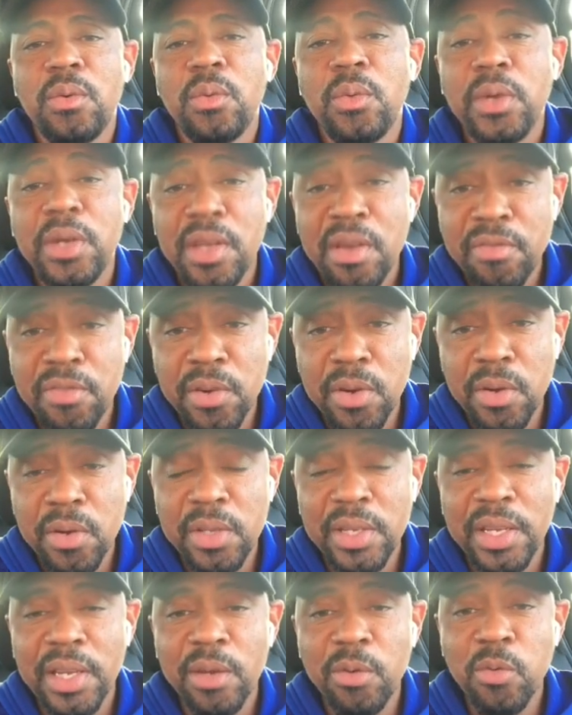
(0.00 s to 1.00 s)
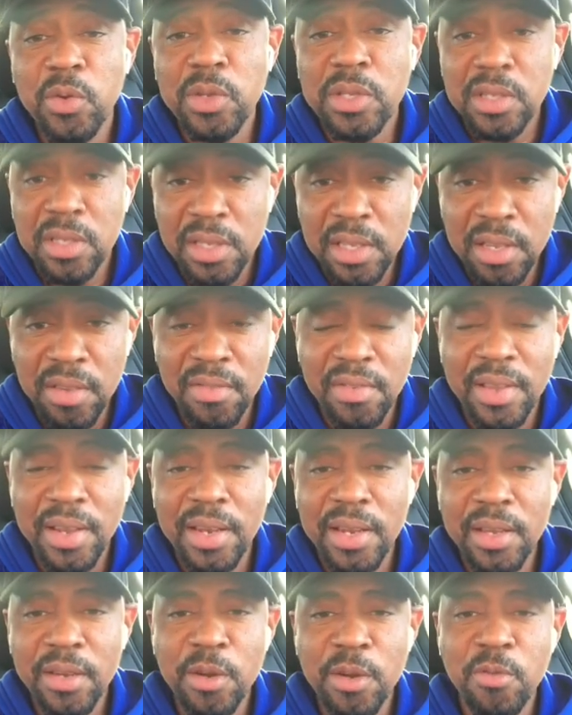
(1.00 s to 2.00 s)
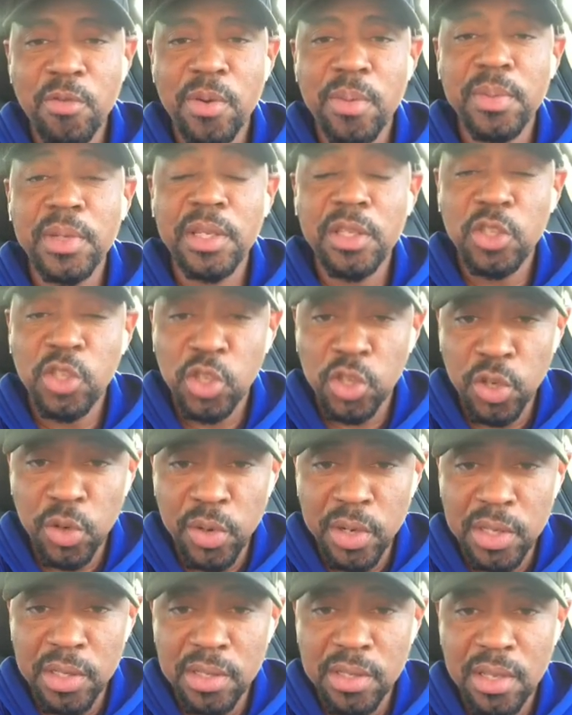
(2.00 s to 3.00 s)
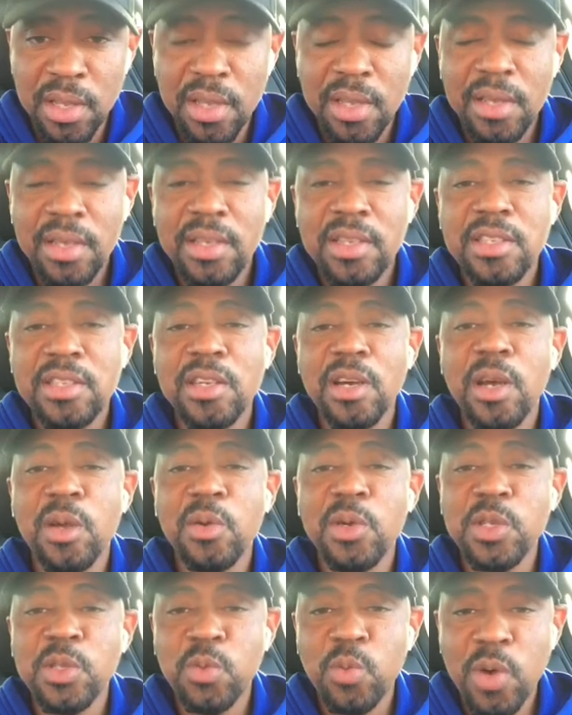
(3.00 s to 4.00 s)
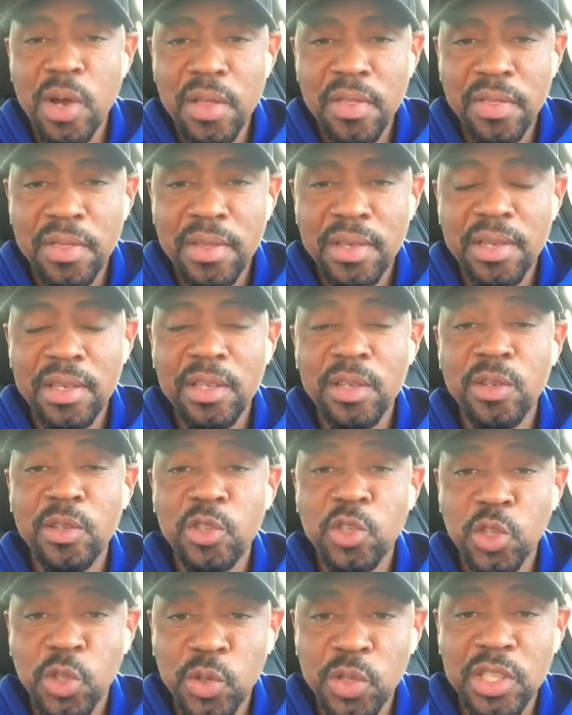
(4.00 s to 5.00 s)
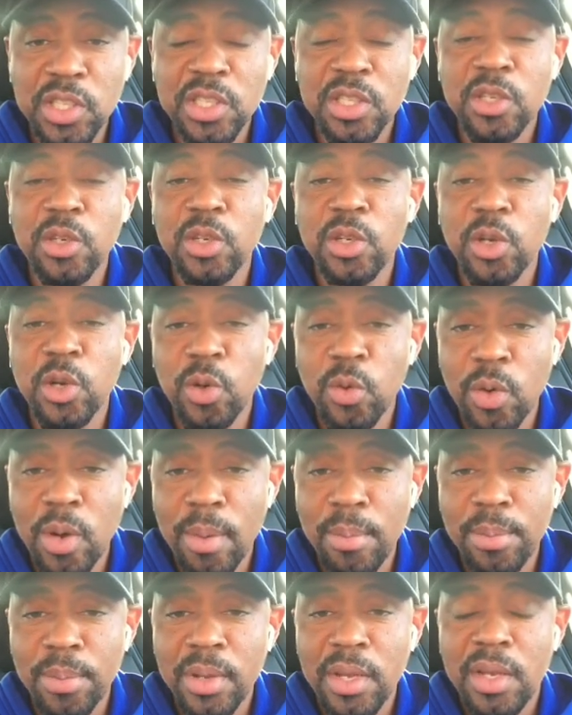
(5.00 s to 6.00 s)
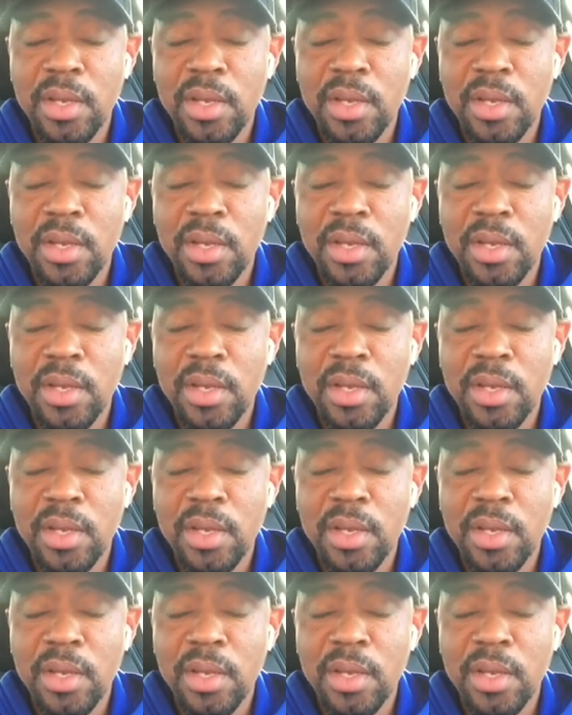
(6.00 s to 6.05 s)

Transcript: whenever you get receive a letter from the insurance, is always one thing. Your insurance is going to go up.